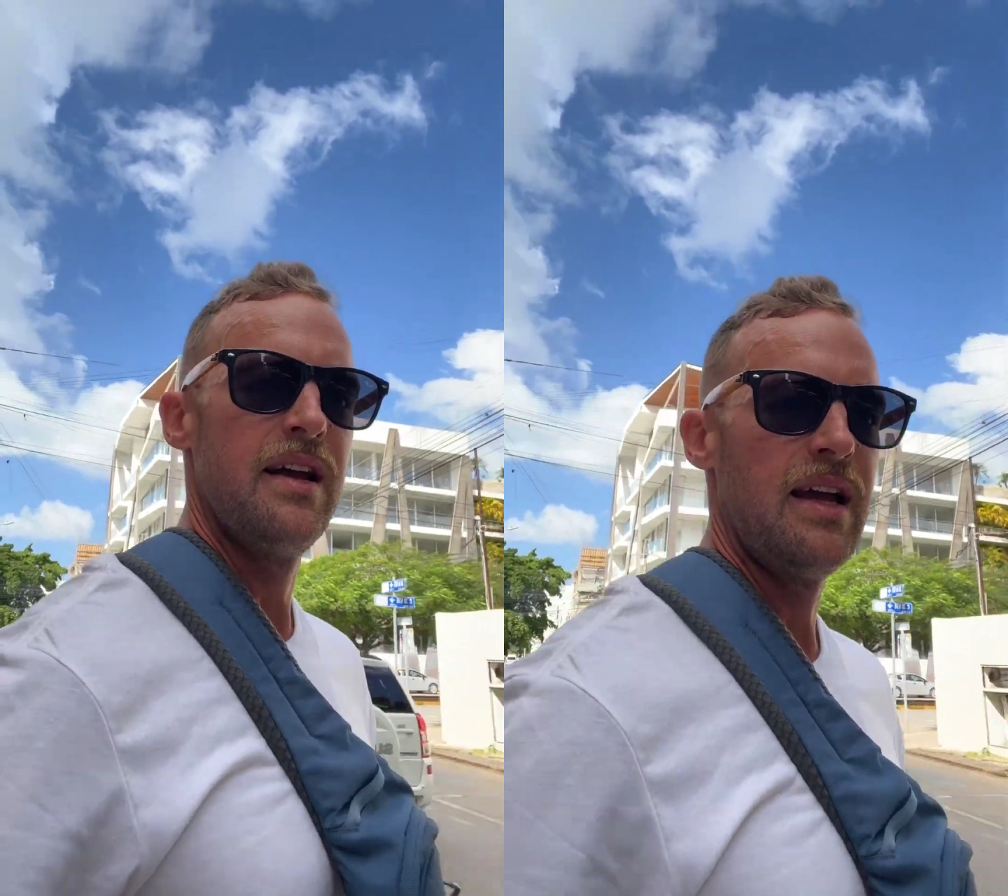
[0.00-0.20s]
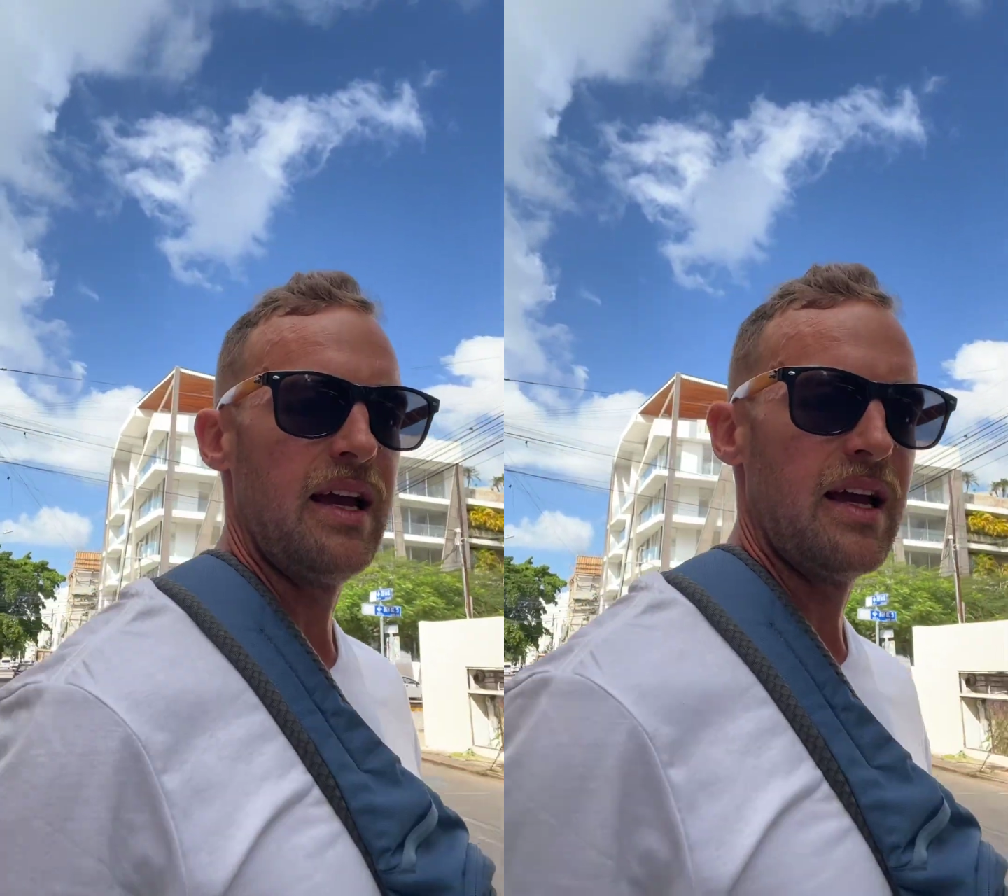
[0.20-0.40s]

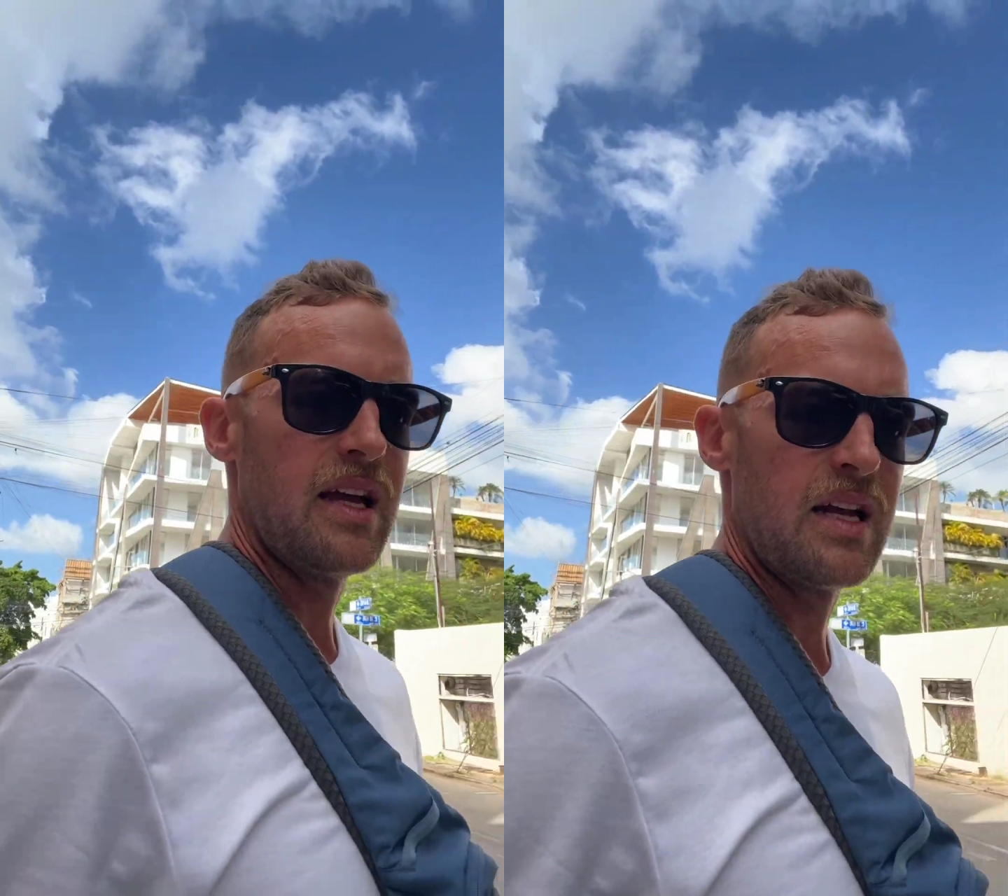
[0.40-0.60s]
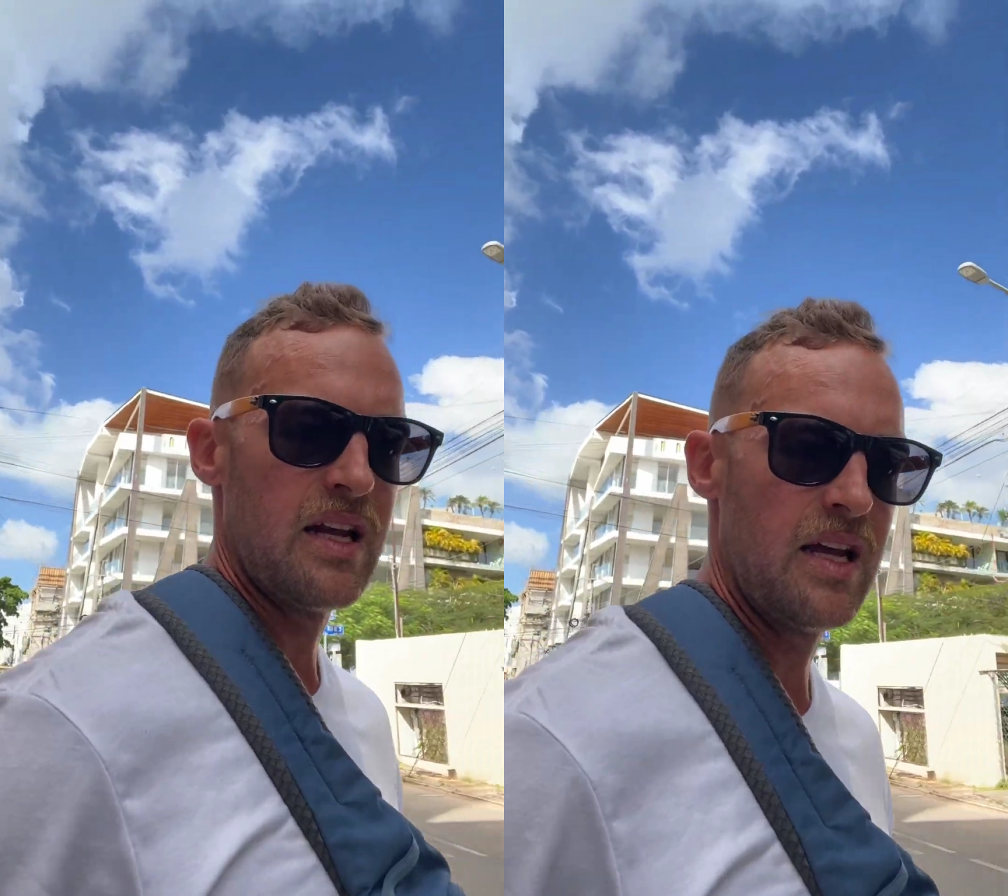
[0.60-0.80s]

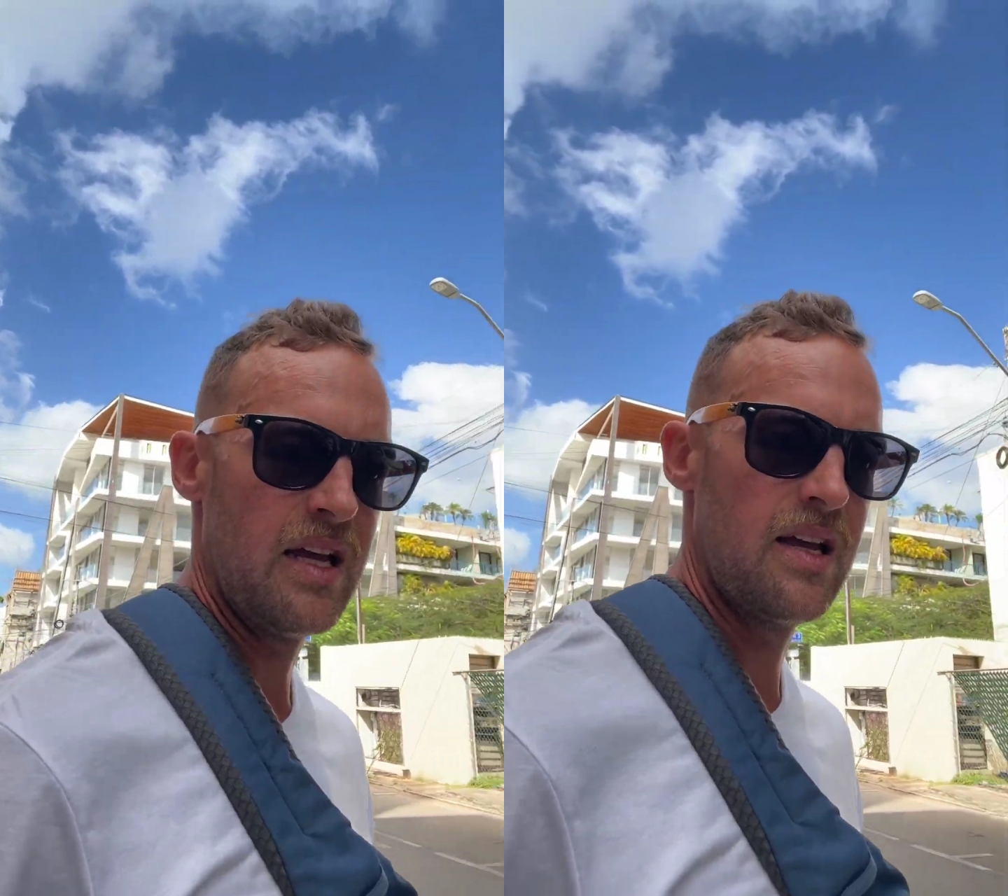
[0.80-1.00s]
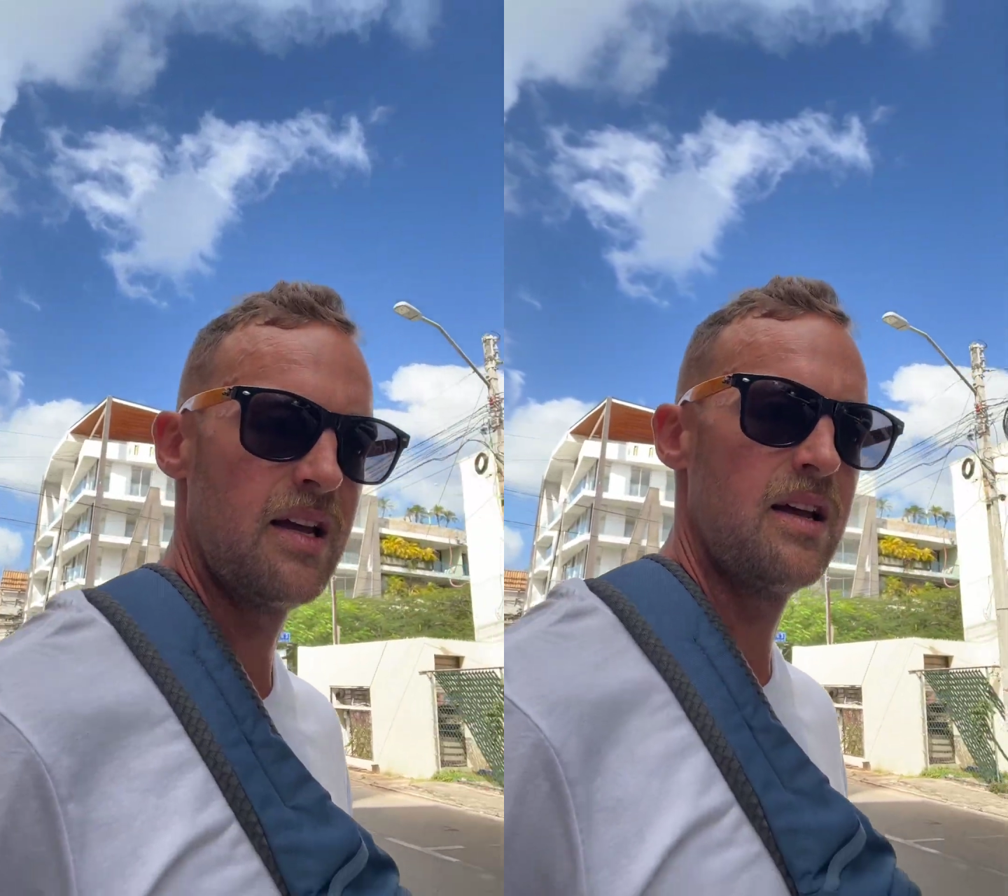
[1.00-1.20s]
And
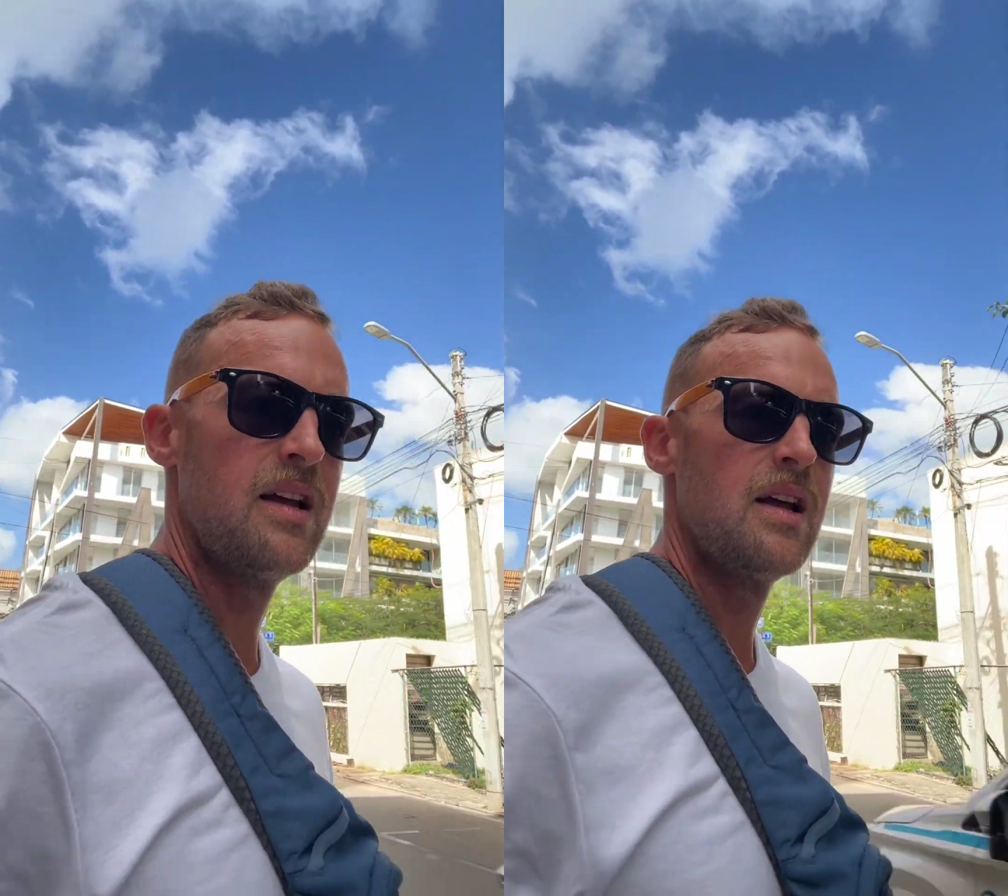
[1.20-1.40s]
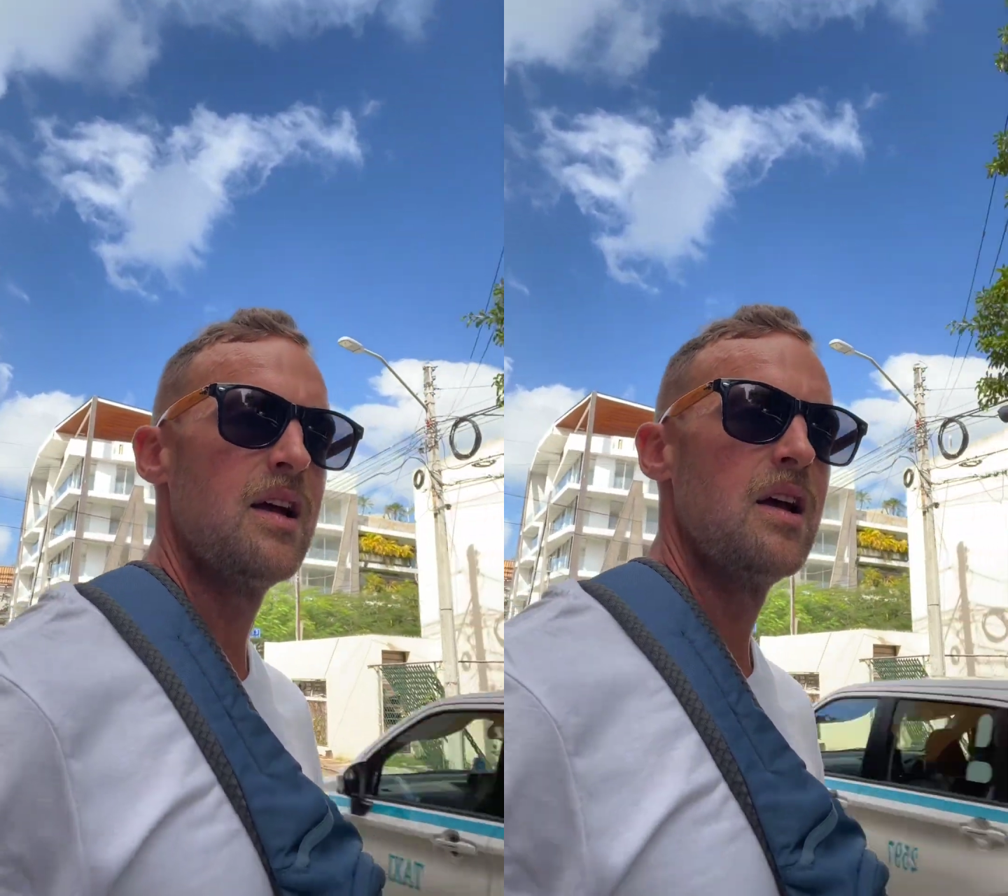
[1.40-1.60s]

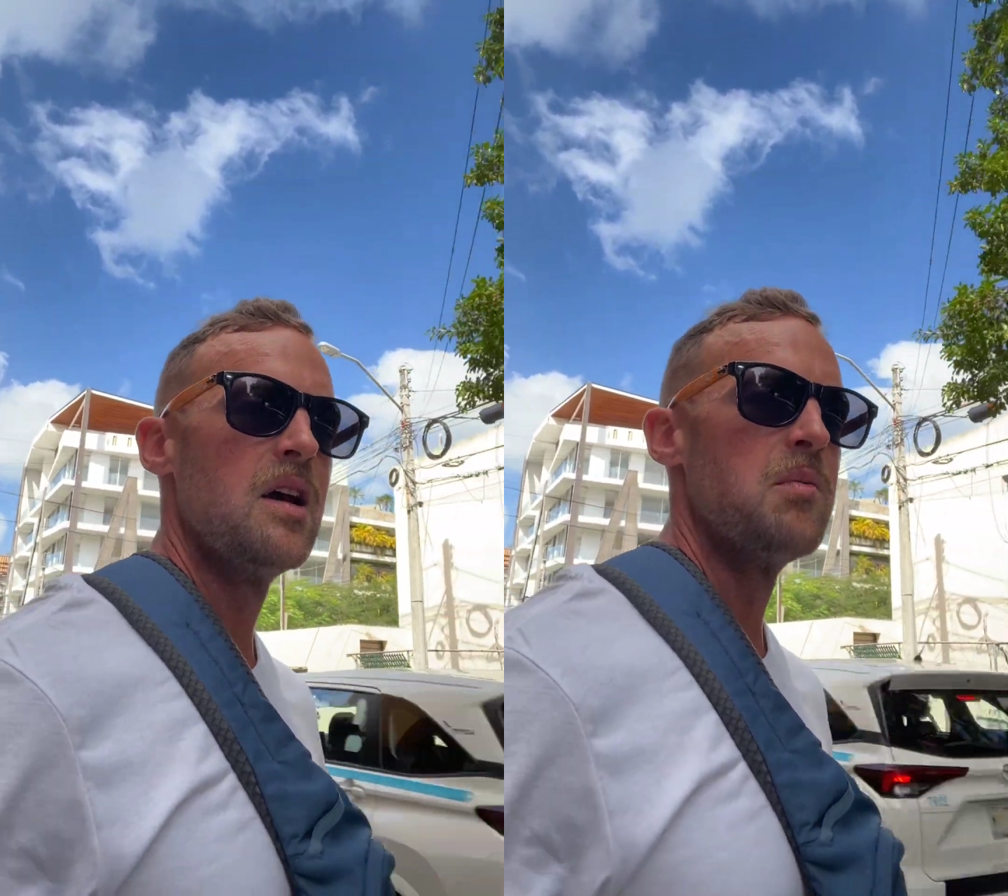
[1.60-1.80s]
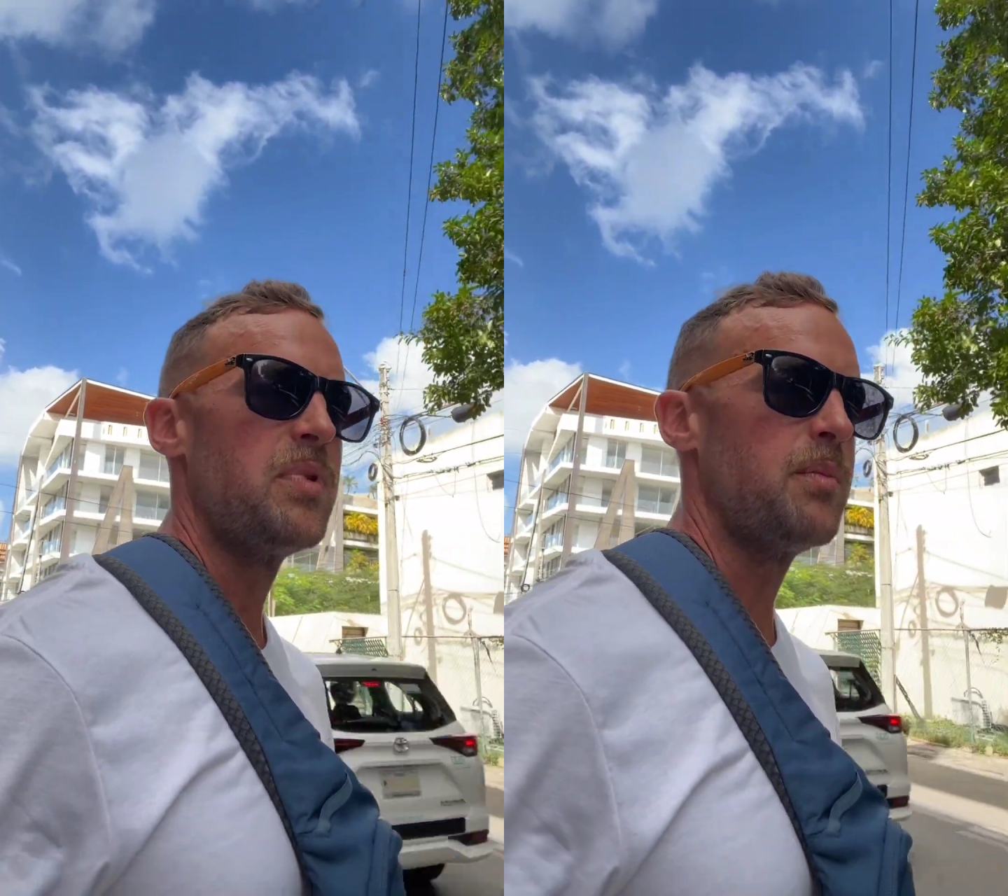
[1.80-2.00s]

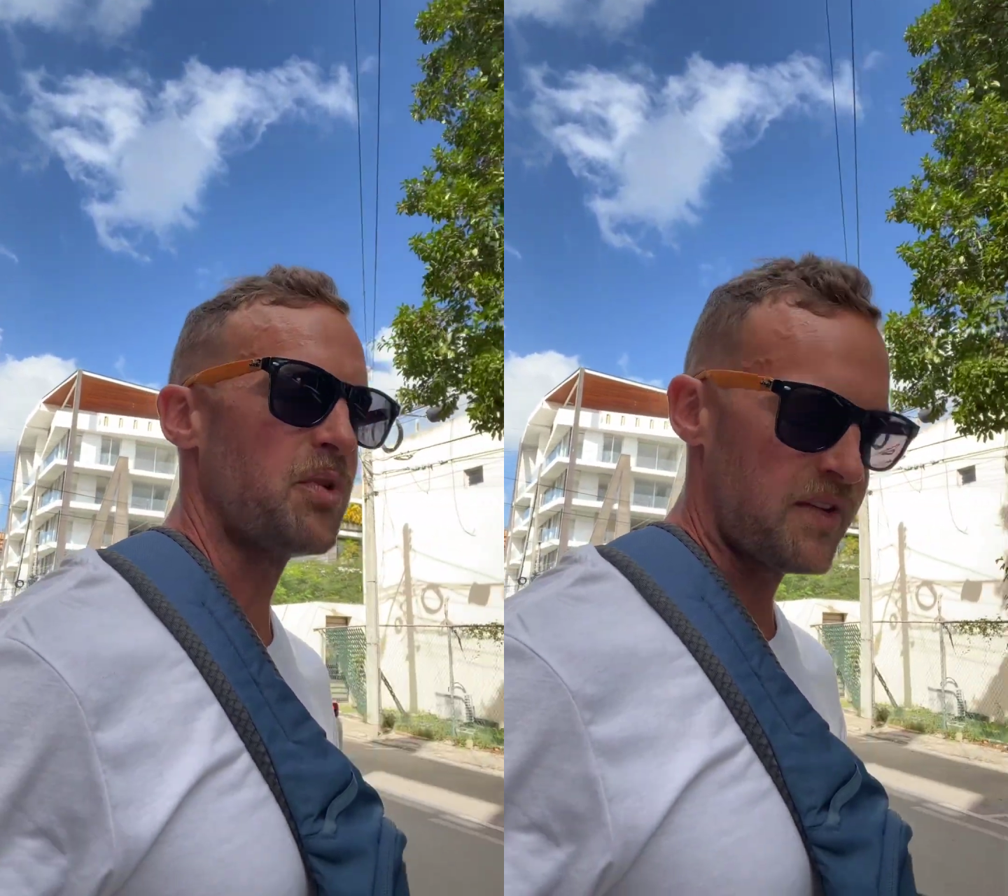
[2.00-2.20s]
people